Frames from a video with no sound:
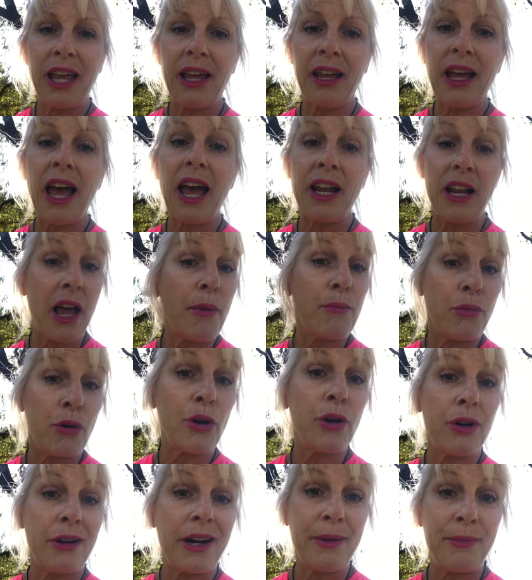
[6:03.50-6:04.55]
thing and our
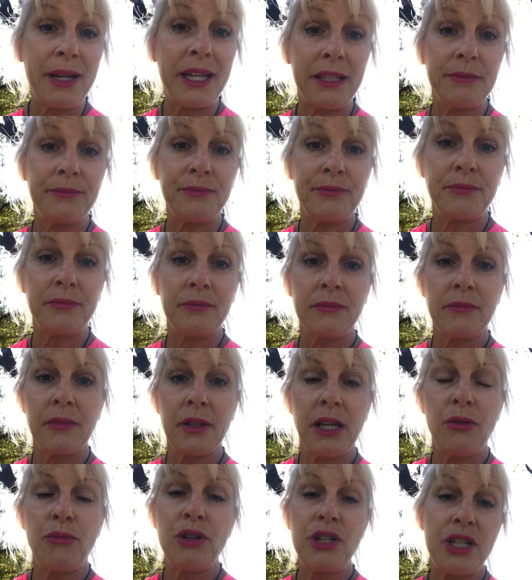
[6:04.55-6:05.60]
programming
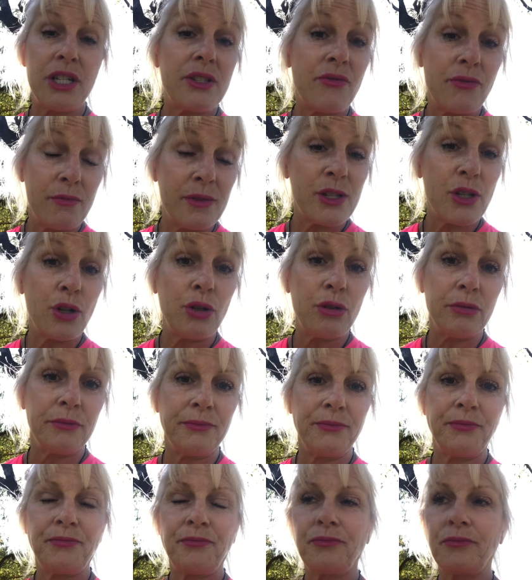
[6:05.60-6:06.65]
which is from school
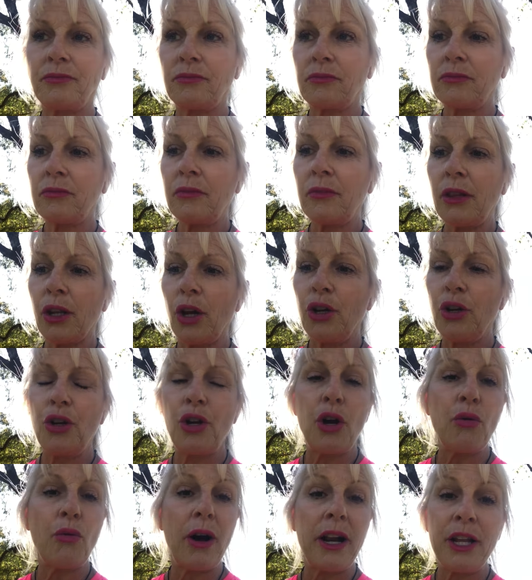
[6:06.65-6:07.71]
you
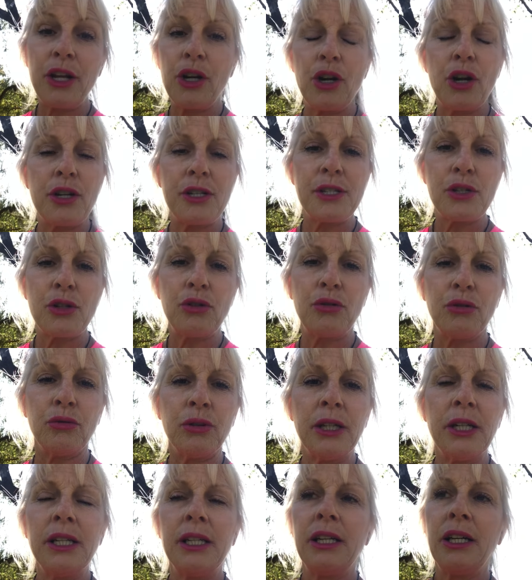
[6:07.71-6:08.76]
know why do you go to school
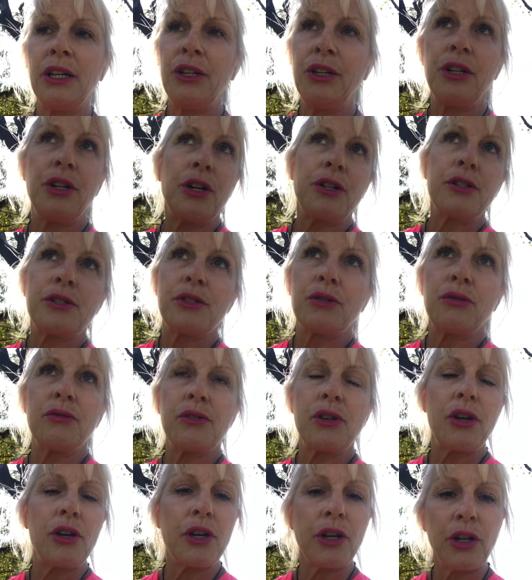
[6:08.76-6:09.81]
you go to school
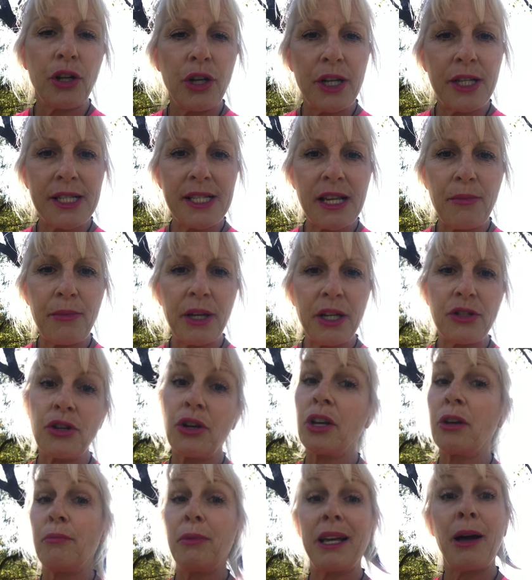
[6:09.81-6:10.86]
so you can learn something, so
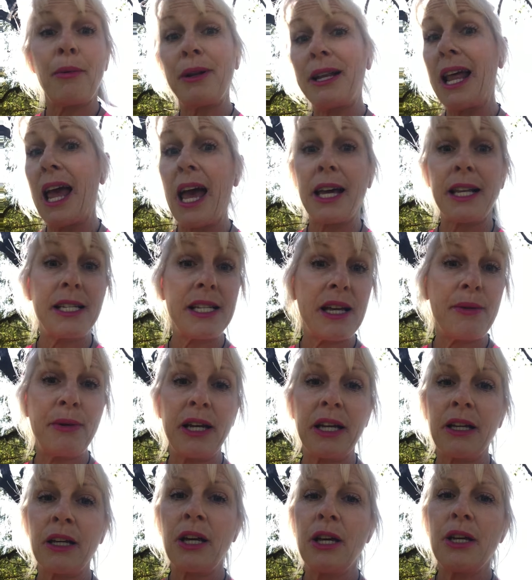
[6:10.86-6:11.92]
you can become an
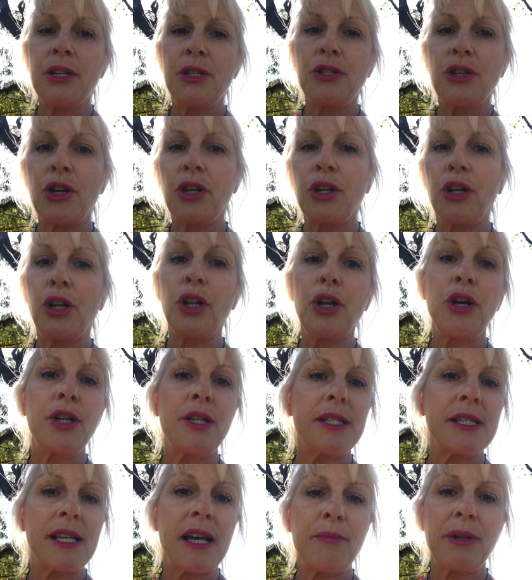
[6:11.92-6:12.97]
academic, so you can
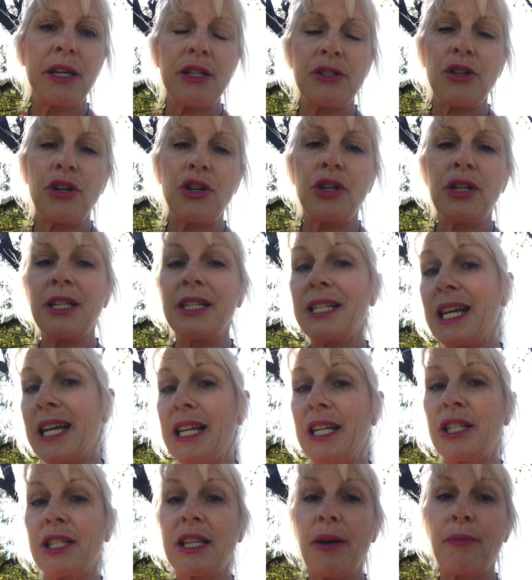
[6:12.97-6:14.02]
learn something, so you can
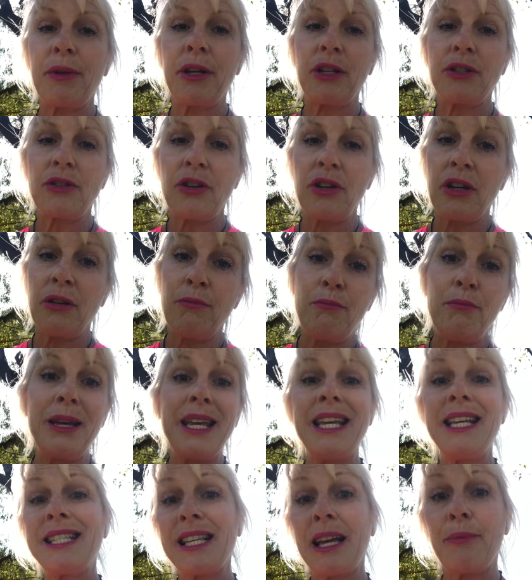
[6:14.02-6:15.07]
teach something, so you can
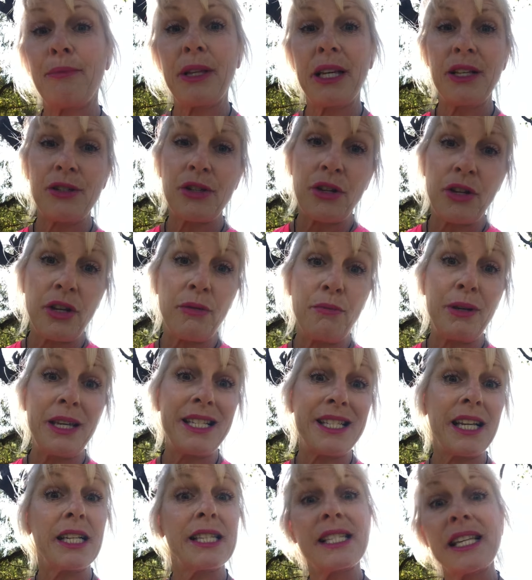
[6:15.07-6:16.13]
be something, so that you can be
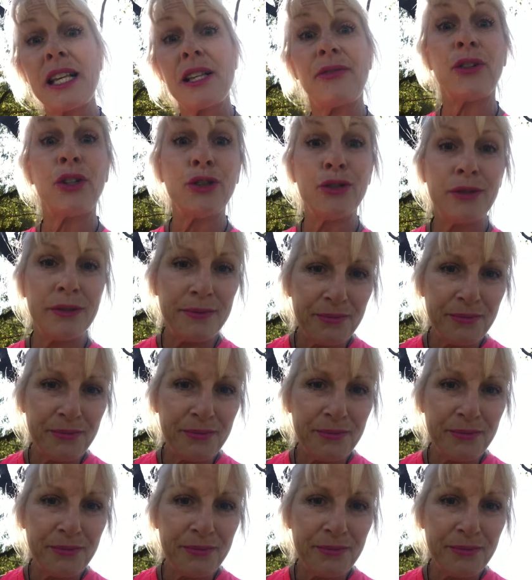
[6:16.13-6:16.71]
successful.